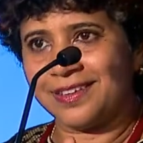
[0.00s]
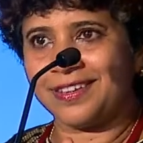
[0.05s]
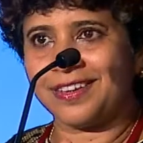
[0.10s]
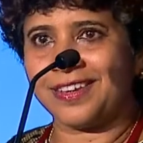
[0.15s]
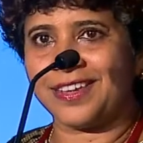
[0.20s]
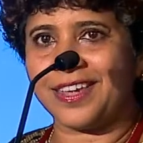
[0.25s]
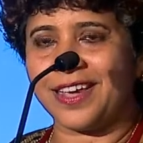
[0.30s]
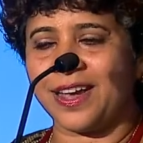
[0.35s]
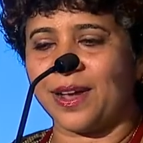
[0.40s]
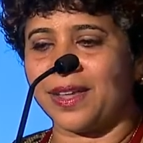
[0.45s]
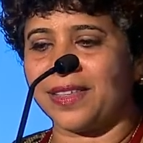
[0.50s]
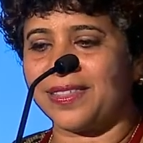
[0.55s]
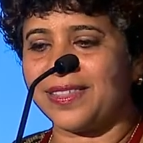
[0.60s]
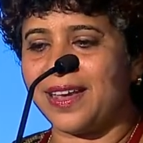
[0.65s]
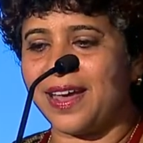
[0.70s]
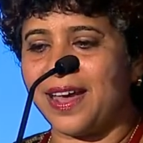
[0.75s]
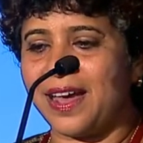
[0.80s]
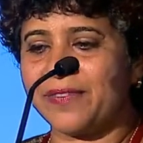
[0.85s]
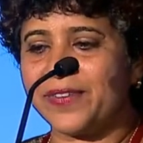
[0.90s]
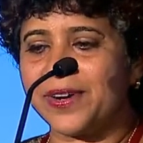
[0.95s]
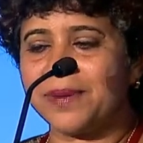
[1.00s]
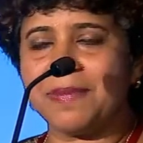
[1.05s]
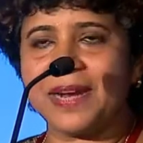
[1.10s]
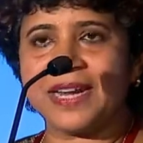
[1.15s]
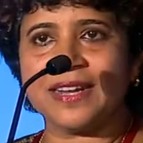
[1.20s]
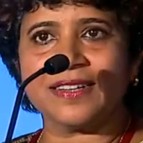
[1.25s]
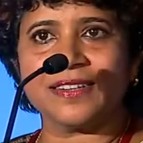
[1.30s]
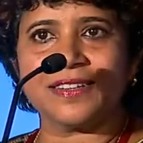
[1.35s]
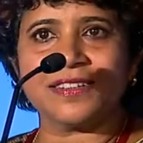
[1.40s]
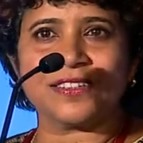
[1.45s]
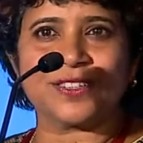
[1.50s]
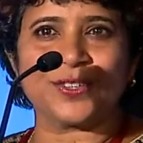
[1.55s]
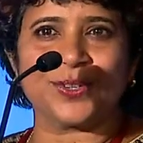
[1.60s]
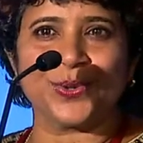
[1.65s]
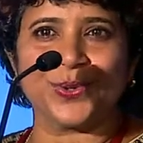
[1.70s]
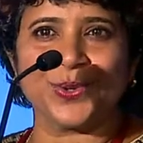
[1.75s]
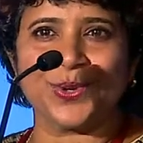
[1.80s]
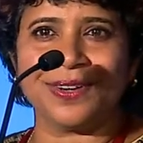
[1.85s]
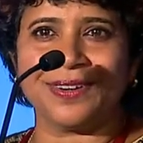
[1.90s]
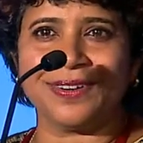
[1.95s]
yeah, the Harvard Medical
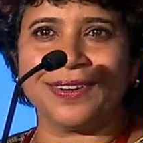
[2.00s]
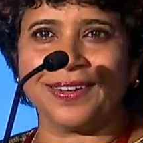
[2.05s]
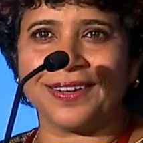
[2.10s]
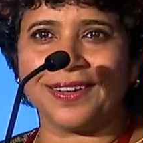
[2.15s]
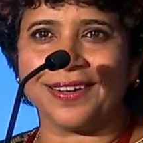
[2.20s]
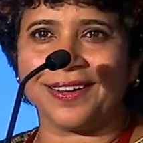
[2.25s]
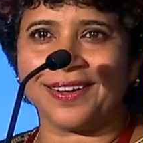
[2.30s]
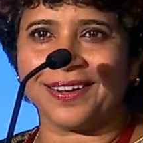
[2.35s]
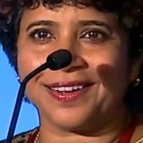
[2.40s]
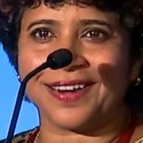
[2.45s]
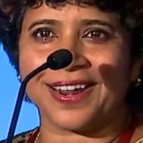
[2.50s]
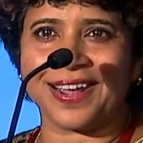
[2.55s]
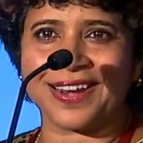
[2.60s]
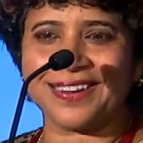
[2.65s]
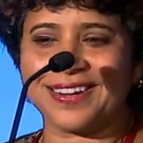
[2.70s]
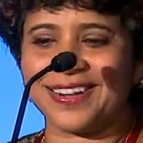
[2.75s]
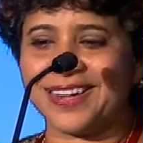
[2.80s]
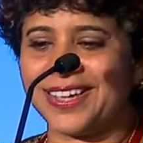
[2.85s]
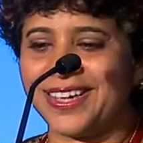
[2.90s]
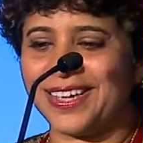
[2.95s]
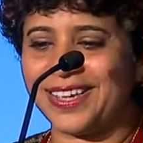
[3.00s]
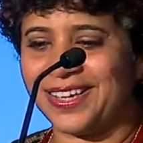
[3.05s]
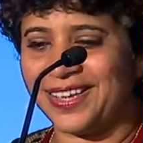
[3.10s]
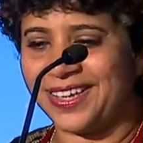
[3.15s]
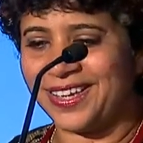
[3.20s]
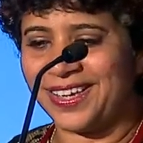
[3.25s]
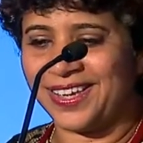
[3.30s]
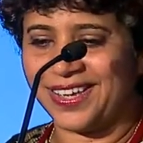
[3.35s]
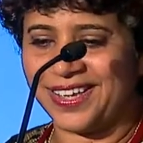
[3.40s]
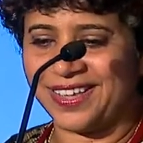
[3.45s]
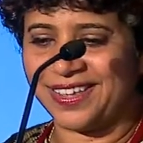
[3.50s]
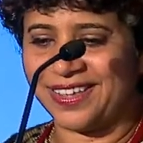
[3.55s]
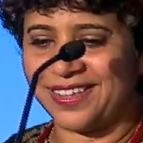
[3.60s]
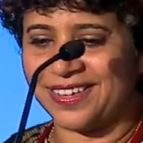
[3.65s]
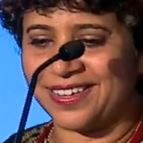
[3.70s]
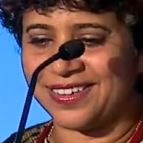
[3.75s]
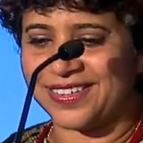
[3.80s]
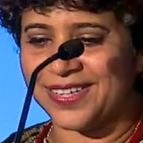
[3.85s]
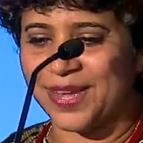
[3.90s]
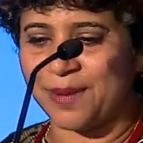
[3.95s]
School rightly
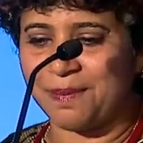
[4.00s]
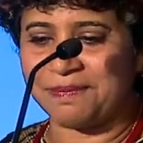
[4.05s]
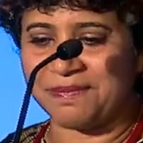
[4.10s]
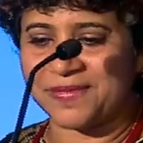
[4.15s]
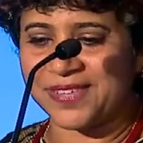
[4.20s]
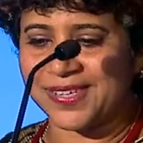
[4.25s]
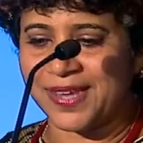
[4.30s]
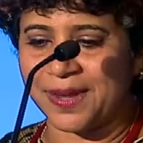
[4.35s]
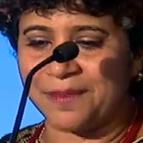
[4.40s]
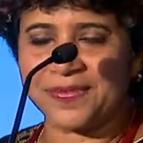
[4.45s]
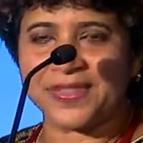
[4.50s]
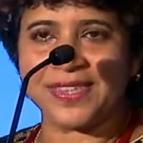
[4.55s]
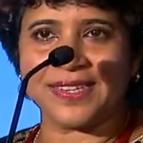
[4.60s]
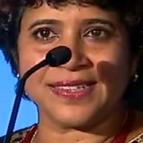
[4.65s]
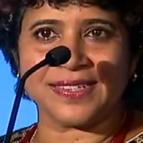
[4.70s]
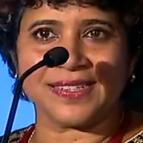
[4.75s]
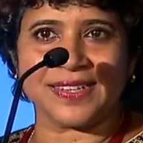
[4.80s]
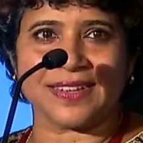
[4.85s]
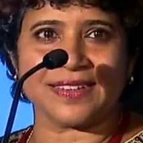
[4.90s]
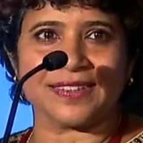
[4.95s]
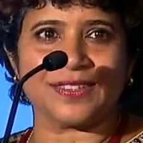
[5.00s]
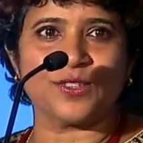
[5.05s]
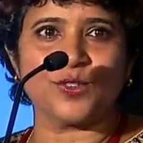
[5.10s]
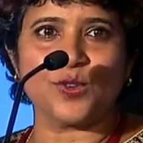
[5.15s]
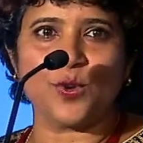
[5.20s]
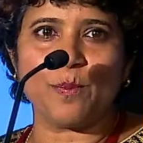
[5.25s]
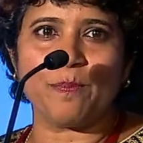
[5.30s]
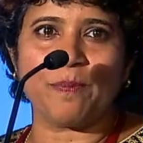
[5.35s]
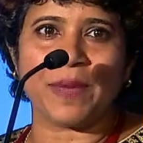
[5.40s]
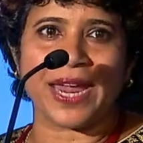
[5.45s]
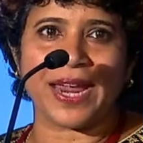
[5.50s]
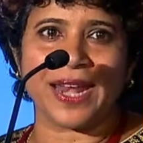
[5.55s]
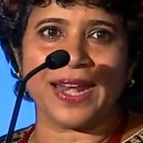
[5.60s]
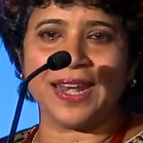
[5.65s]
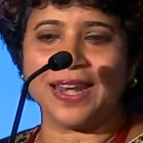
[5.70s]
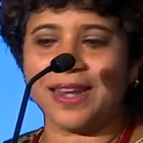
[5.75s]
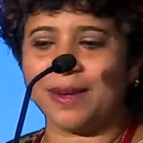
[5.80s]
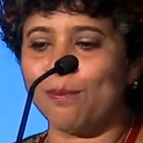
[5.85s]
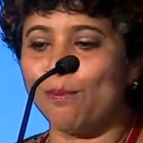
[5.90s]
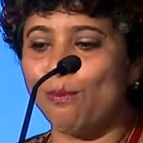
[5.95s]
summed this as no
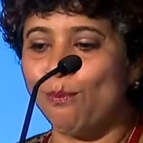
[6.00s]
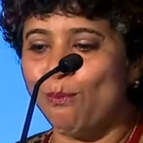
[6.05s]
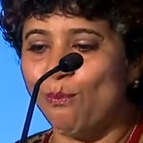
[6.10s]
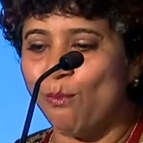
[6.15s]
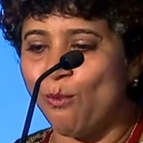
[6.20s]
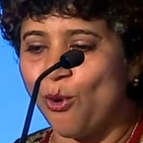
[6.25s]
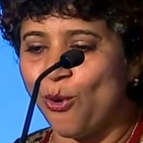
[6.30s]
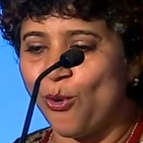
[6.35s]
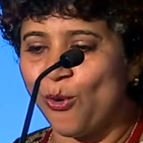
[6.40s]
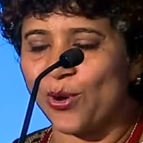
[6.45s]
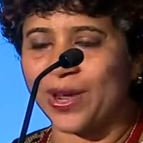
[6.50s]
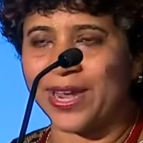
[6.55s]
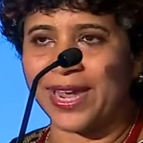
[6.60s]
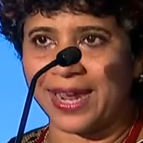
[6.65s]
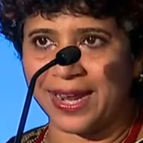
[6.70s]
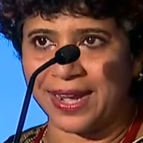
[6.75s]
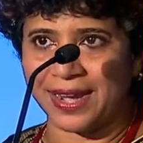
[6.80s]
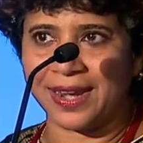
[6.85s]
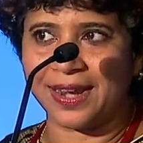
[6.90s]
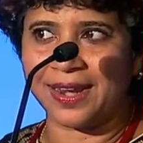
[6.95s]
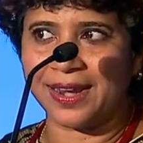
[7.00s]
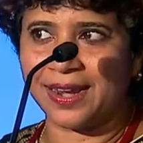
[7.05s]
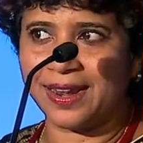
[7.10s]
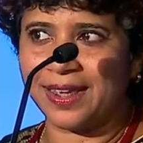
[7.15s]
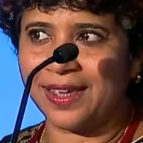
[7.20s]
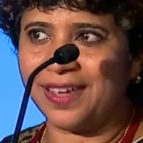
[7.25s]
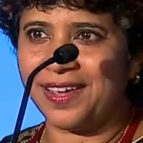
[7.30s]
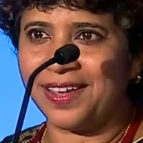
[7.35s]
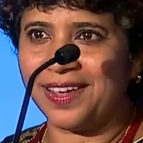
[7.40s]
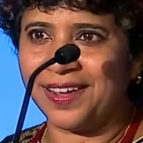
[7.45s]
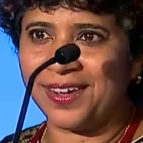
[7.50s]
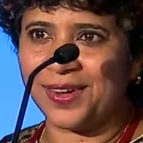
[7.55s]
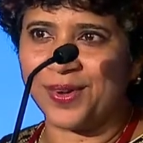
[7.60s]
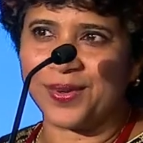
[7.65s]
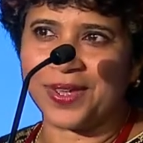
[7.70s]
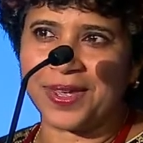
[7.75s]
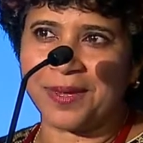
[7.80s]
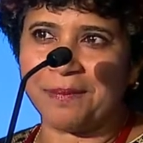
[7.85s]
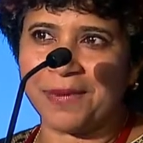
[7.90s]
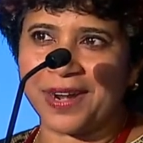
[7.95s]
pain, more gain.
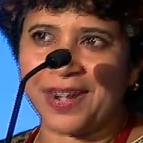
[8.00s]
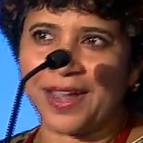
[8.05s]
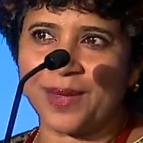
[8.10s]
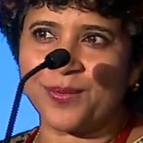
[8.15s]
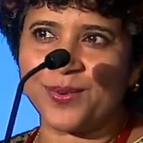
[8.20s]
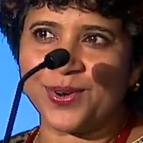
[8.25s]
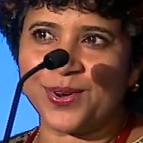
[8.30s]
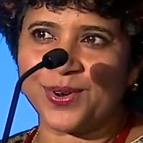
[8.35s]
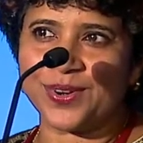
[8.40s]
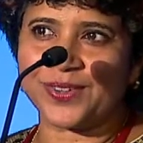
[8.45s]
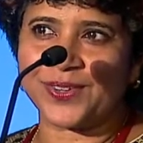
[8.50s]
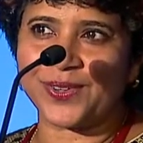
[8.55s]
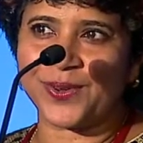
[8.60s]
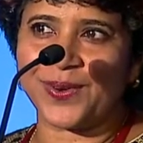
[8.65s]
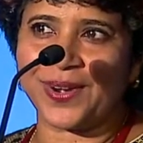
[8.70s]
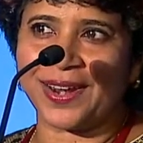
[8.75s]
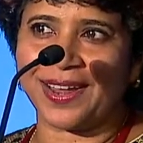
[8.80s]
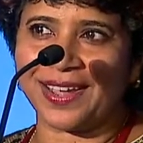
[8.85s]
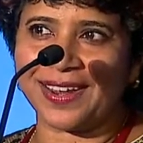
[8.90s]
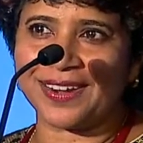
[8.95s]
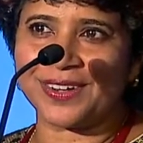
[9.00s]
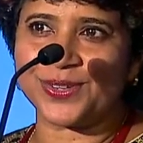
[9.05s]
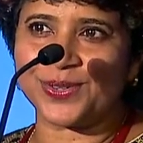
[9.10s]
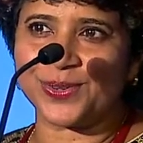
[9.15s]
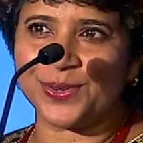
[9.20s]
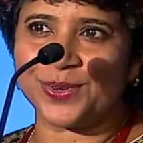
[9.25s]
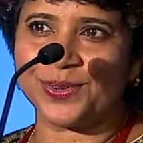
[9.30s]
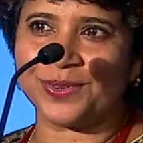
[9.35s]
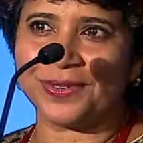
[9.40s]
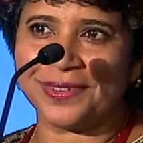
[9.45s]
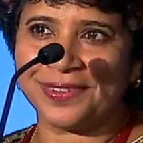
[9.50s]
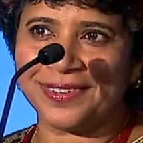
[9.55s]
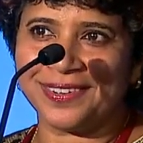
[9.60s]
Okay, but I would also like to,